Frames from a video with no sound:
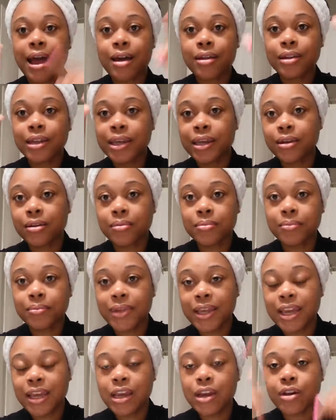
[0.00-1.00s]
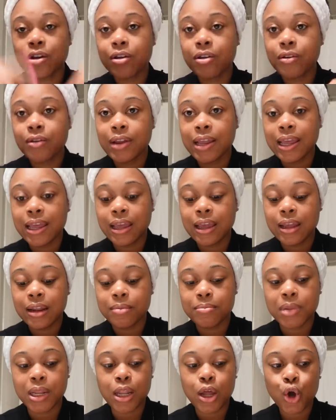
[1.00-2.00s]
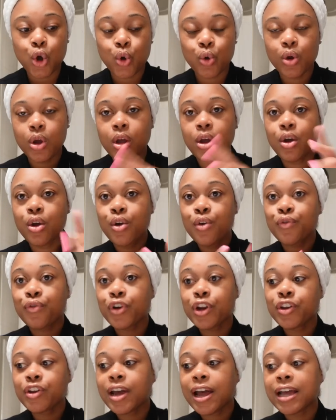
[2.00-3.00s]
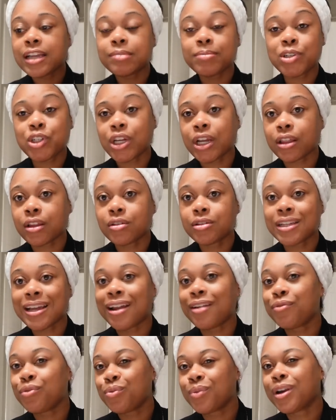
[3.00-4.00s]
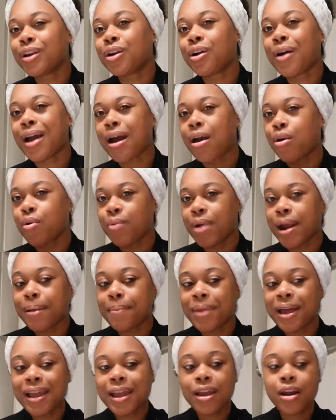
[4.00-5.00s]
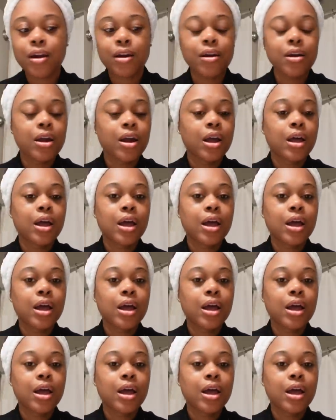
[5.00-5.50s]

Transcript: I'll link them here and below for you guys, but check those out if you want to know how I wrap my hair.